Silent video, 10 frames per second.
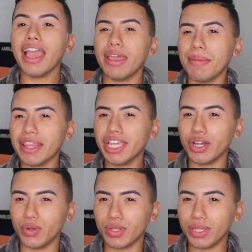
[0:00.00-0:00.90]
Am I the
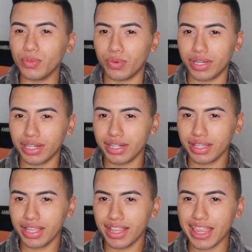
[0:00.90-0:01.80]
only one
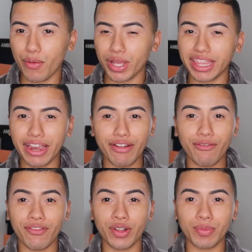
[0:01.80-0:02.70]
that when they're
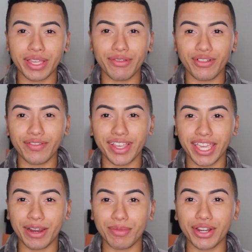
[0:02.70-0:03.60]
filming in front of a
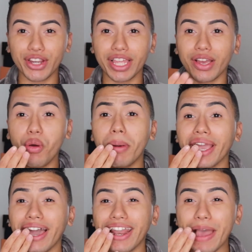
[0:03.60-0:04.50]
camera, you're like, oh my
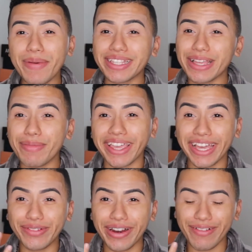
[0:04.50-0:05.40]
god, I messed up. I
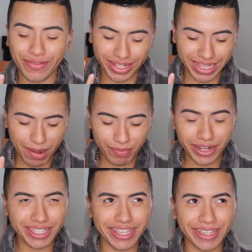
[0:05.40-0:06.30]
can't not fix that.
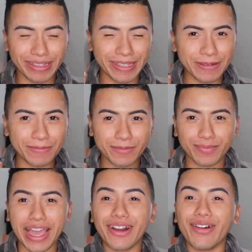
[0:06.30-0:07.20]
It's like,
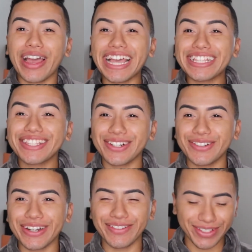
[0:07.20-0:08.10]
I don't know. I get so
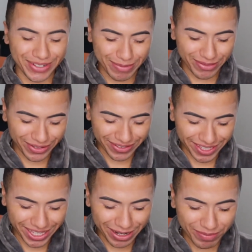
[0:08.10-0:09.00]
nervous when I'm in front of the
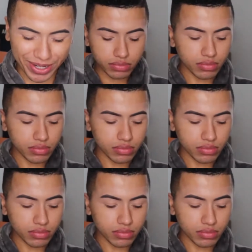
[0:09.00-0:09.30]
camera.